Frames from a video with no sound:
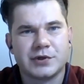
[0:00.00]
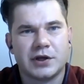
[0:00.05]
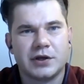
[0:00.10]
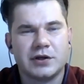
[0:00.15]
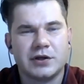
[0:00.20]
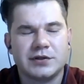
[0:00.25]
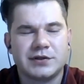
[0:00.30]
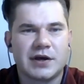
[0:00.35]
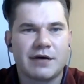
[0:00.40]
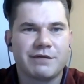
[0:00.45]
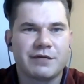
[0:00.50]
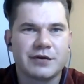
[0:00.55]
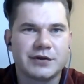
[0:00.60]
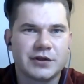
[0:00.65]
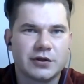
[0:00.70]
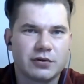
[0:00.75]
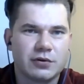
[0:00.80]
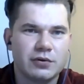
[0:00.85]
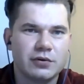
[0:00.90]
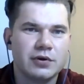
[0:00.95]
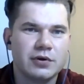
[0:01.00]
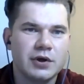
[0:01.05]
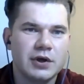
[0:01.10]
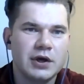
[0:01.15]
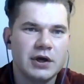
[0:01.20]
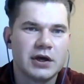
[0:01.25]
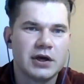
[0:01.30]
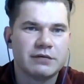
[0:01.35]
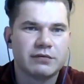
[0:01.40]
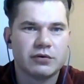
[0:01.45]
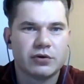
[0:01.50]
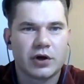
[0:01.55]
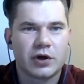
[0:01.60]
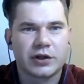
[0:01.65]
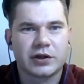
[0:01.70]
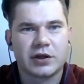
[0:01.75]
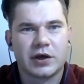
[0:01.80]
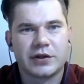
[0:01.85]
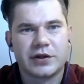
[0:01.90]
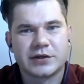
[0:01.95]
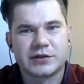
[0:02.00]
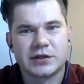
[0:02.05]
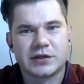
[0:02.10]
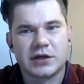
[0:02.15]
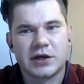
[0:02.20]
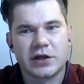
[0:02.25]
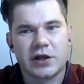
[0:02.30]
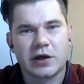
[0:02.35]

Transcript: and it's something that you, if you're not addressing